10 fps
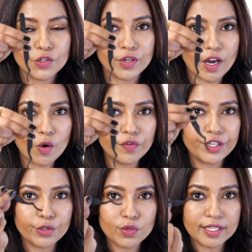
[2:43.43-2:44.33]
So now we
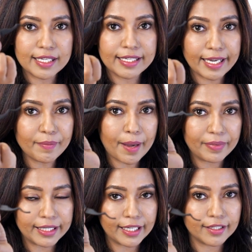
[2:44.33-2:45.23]
use the same
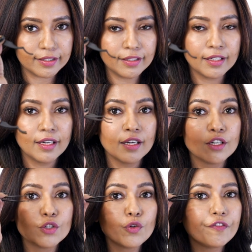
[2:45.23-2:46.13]
applicator
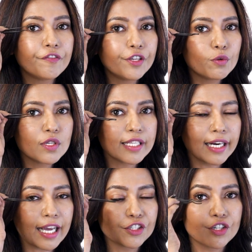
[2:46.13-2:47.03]
to fuse the
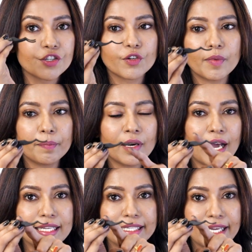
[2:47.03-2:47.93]
lashes. Remember,
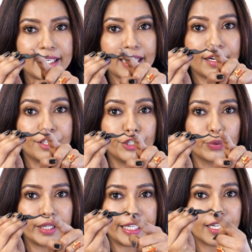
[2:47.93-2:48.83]
I said it had a
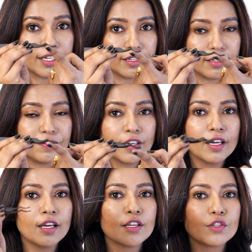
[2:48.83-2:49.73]
unique curve.
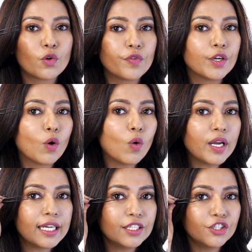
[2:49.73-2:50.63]
So we go
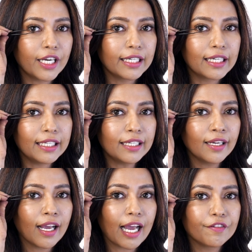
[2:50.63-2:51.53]
in gently
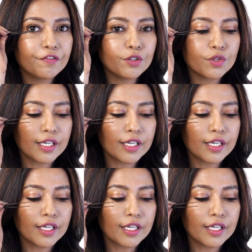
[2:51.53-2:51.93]
and fuse